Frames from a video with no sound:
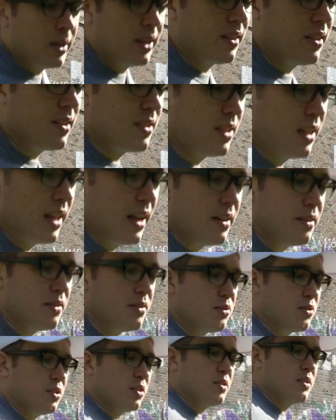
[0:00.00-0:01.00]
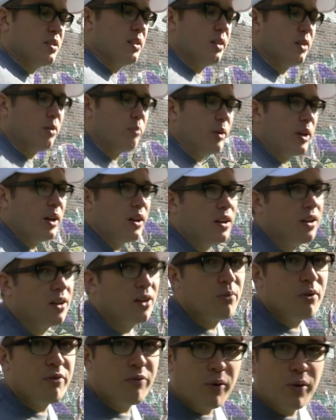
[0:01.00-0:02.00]
about this lens just a little bit
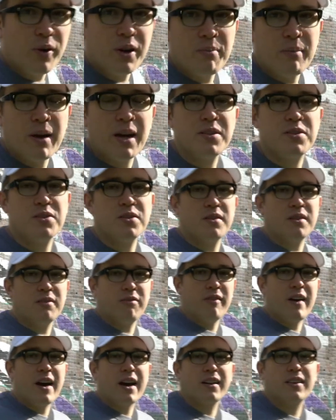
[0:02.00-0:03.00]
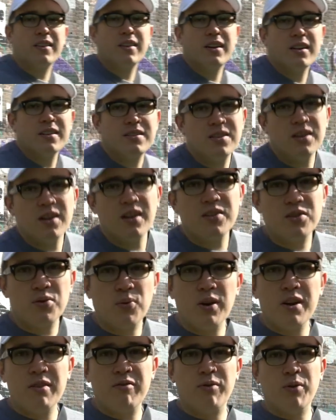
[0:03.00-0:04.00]
here. We've already mentioned the fact that it's a
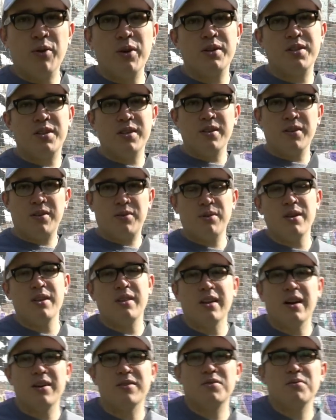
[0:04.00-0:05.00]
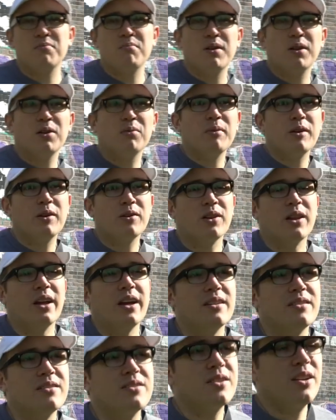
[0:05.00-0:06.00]
24 to 3000 millimeter
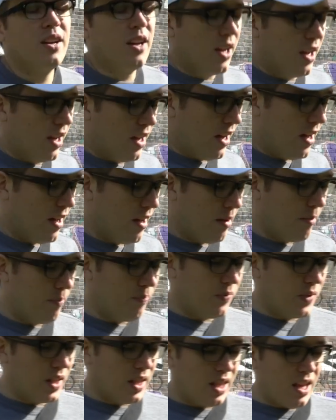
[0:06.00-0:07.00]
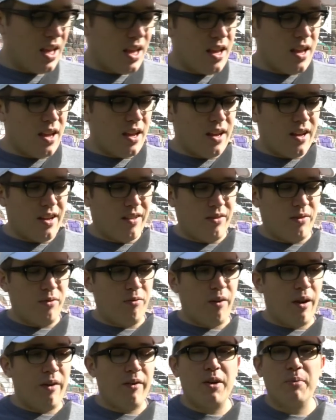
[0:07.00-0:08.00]
lens. The
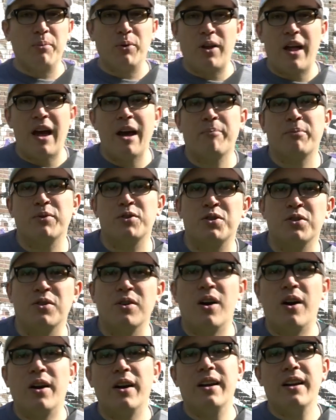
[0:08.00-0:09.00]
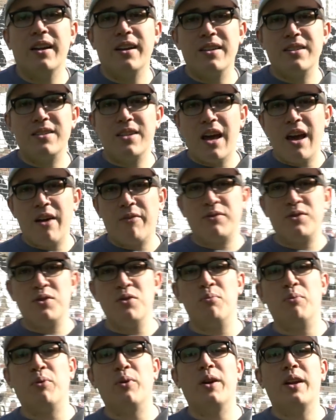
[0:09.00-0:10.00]
variable aperture on it is
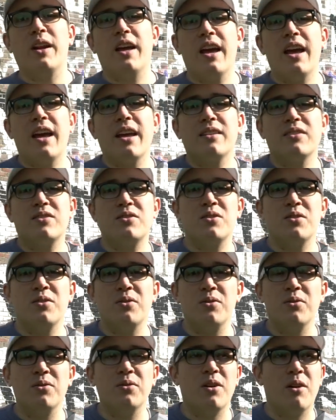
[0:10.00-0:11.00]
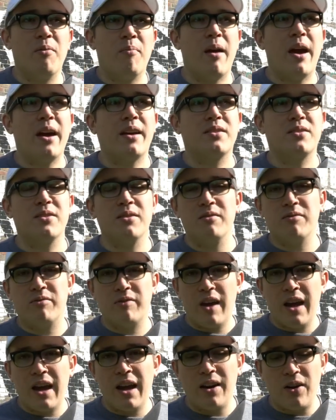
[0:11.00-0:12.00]
f2.8 to a max
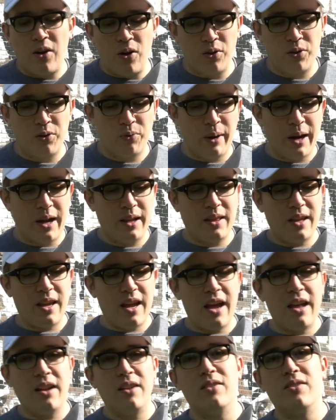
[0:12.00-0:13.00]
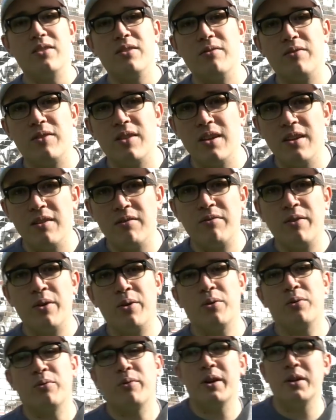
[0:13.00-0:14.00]
of 8 all the way at the end of the
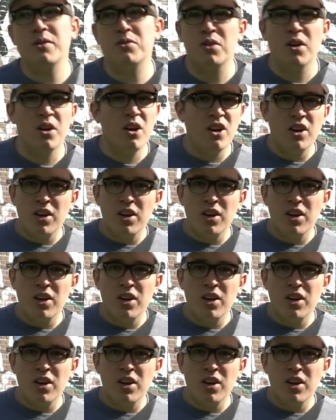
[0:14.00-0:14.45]
focal range.